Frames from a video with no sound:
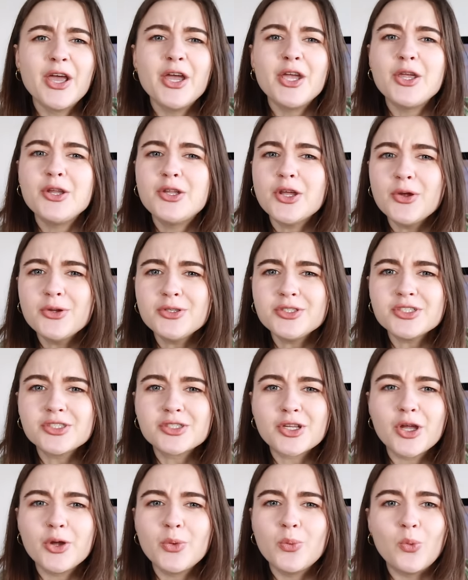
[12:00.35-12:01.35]
You don't
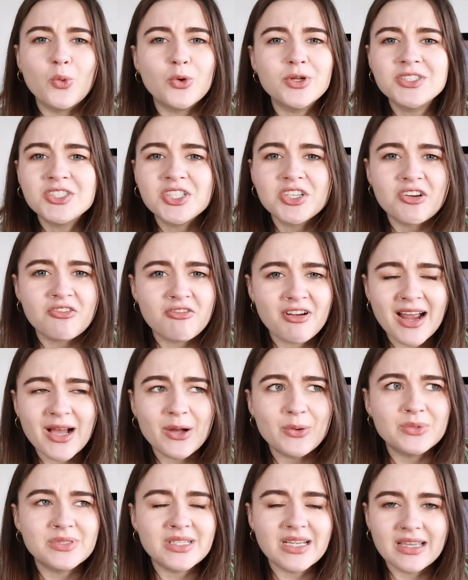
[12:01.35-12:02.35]
just go wandering
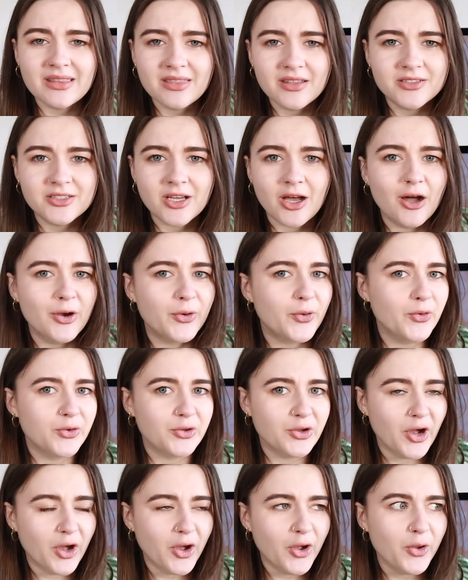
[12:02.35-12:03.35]
around in the dark on
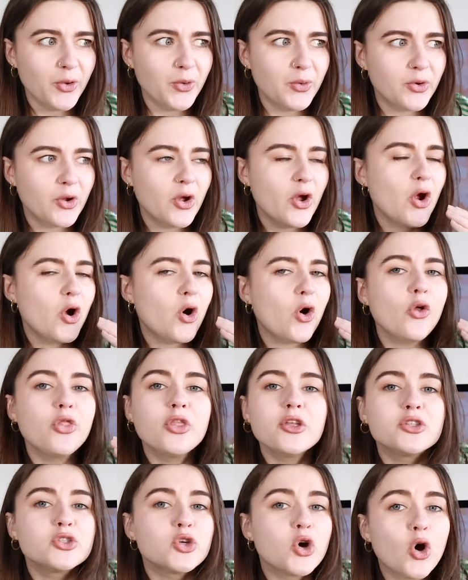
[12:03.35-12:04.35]
your own on
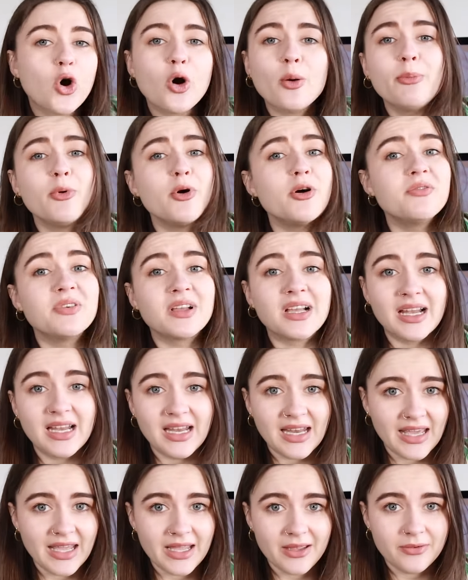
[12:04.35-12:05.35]
the top of a
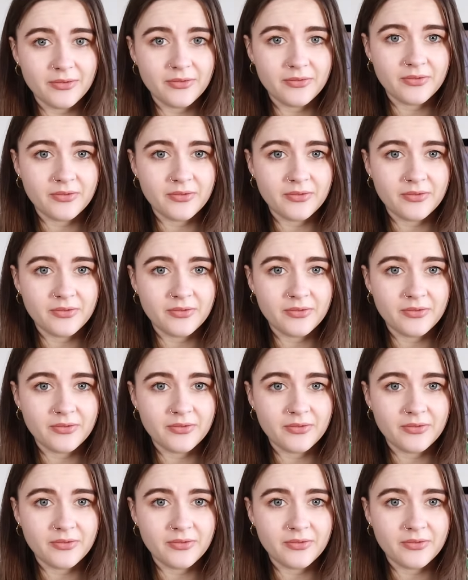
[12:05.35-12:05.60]
cliff.